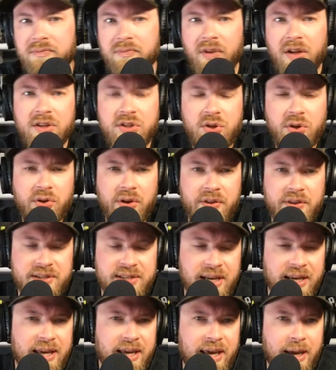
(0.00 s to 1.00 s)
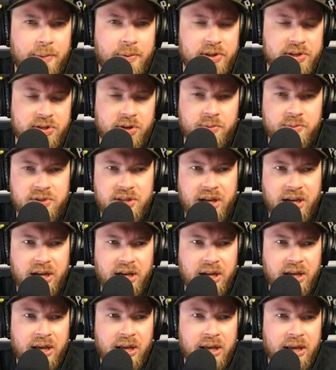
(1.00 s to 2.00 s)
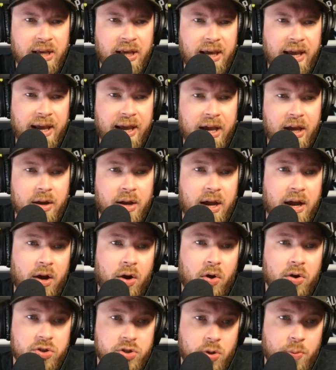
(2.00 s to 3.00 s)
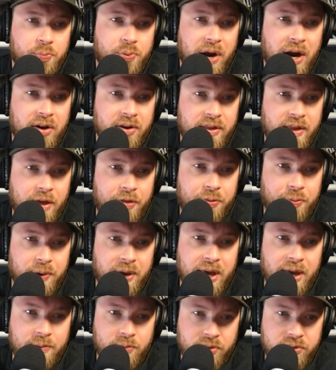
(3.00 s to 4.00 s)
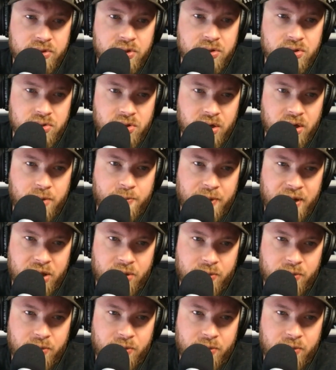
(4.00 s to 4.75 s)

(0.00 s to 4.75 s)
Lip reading: So they're on the second game of this homestand. And also, prior to that three-game losing streak, by the